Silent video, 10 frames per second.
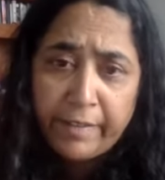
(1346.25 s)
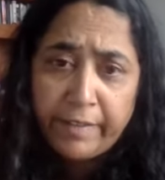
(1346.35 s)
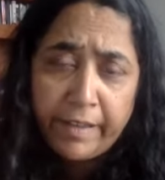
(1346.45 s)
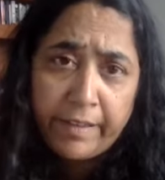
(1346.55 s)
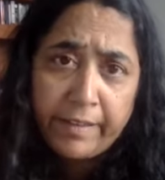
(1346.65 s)

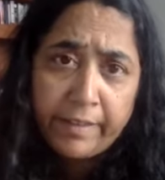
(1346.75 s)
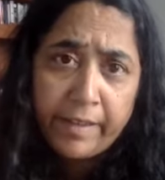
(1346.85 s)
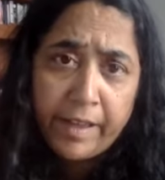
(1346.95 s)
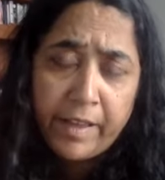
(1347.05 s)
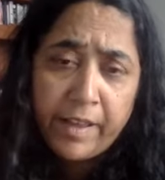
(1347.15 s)
is
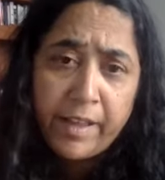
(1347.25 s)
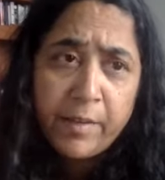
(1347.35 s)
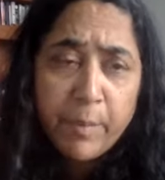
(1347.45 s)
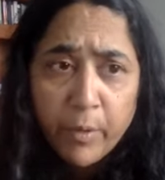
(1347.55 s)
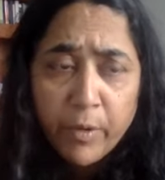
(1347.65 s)
an
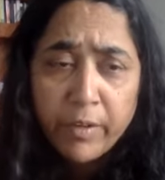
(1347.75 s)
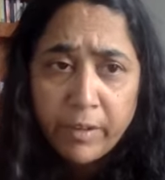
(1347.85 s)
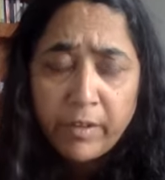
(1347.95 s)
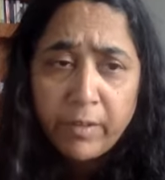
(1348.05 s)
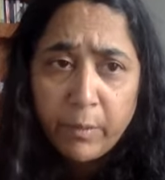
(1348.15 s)

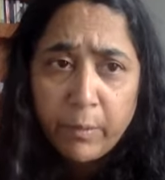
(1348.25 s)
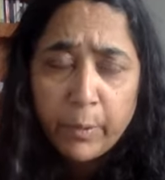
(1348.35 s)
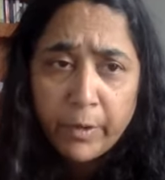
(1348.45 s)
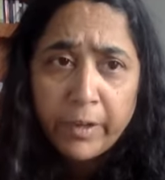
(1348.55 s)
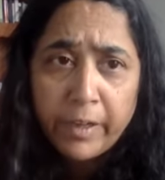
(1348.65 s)
important
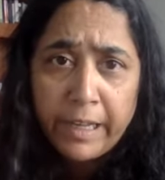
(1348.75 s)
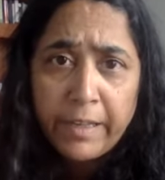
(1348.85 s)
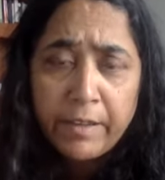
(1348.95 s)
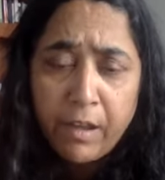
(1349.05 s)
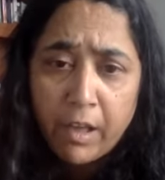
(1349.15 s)
work,
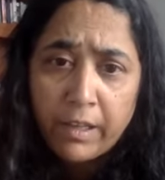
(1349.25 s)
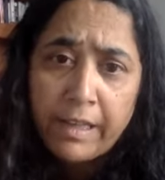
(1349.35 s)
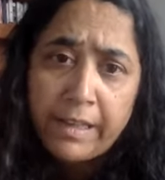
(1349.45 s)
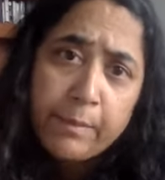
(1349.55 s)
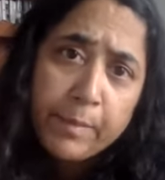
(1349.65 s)
and talk
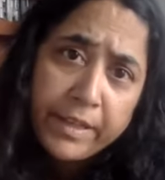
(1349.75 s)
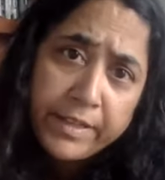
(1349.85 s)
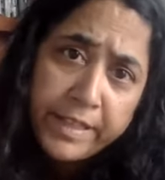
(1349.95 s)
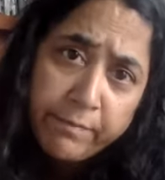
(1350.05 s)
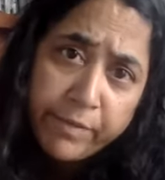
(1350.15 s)
it because
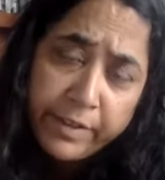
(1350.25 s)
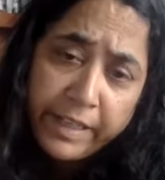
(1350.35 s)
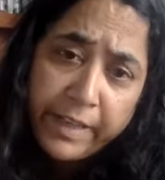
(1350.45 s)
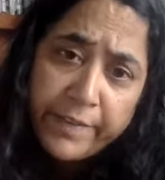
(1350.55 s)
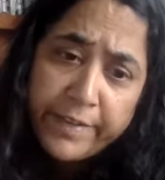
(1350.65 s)
it really
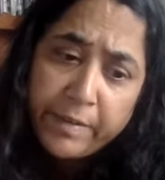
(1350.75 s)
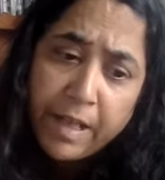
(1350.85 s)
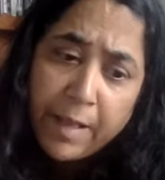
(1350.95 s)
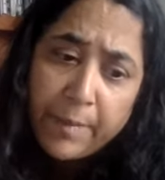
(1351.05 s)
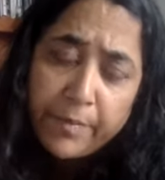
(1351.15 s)
gives
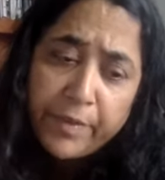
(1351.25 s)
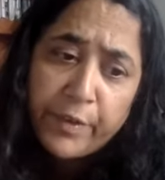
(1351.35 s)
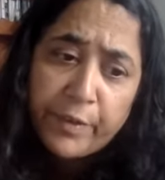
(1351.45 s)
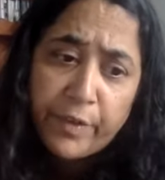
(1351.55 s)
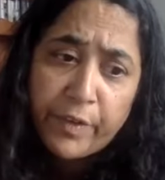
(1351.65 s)

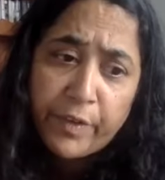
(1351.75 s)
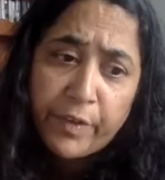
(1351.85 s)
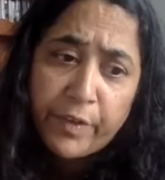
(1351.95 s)
students an